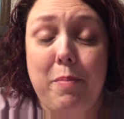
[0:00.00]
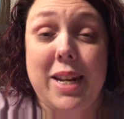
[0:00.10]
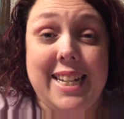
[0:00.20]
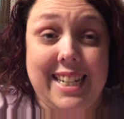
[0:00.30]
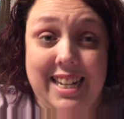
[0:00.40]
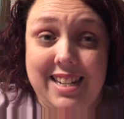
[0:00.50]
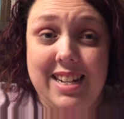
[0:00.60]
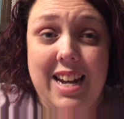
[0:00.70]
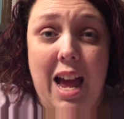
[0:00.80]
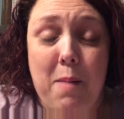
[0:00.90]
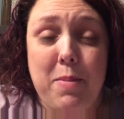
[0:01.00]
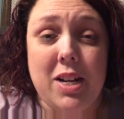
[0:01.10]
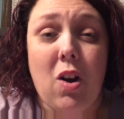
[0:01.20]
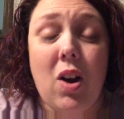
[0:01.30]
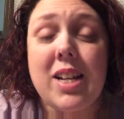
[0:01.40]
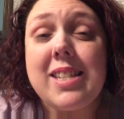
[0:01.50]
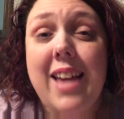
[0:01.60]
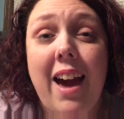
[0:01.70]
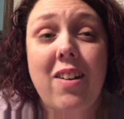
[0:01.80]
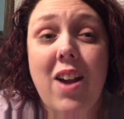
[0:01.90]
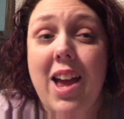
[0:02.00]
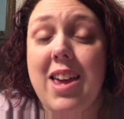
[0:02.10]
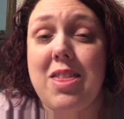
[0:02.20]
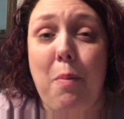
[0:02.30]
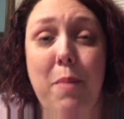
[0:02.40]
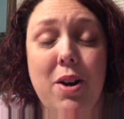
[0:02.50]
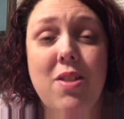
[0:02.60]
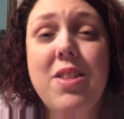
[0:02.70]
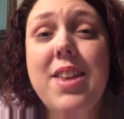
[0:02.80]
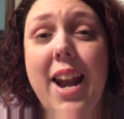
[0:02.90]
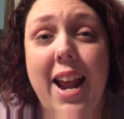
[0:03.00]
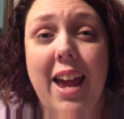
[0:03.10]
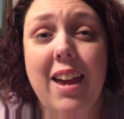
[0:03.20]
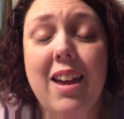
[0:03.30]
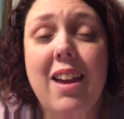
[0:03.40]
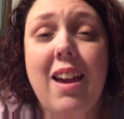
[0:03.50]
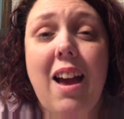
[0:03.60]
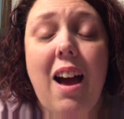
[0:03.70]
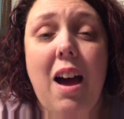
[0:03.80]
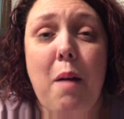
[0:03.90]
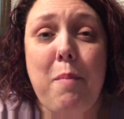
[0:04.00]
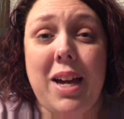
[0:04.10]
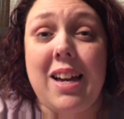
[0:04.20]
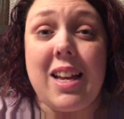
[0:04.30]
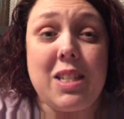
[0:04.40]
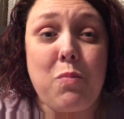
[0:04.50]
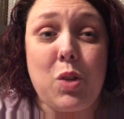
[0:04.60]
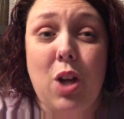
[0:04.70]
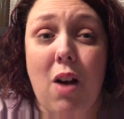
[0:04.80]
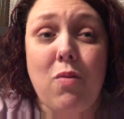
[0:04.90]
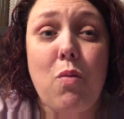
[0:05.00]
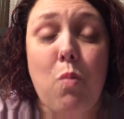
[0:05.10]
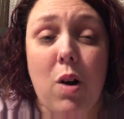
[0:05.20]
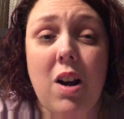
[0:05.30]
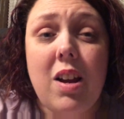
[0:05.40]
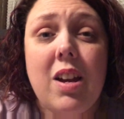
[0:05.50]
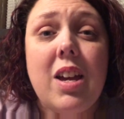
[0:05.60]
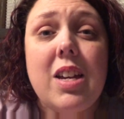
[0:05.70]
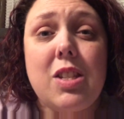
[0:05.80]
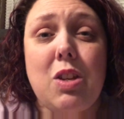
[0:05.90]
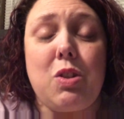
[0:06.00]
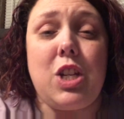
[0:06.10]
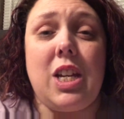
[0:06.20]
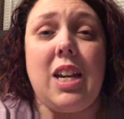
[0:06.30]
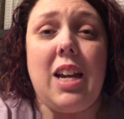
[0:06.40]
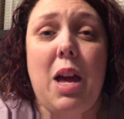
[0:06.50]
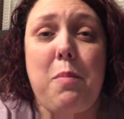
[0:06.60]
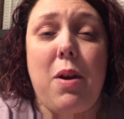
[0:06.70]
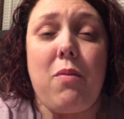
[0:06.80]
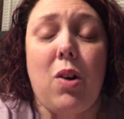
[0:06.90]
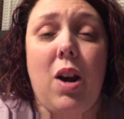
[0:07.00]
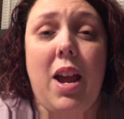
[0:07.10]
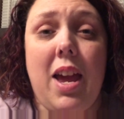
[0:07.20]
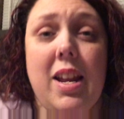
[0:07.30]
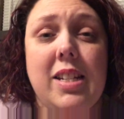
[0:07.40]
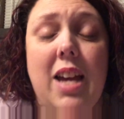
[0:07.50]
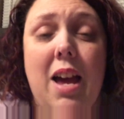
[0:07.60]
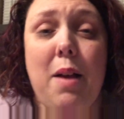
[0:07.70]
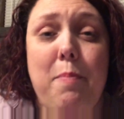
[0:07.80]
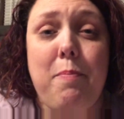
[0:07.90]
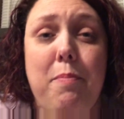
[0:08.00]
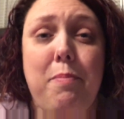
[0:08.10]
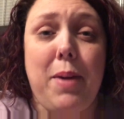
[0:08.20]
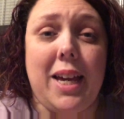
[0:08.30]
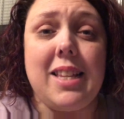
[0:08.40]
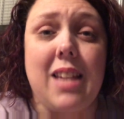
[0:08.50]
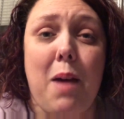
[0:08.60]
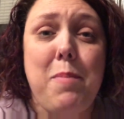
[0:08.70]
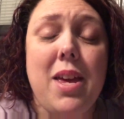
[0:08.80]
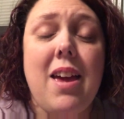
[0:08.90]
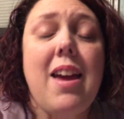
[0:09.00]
but it didn't. It happened on a Saturday in the middle of the day. My cousin was off of work, so she could come over and pick us up.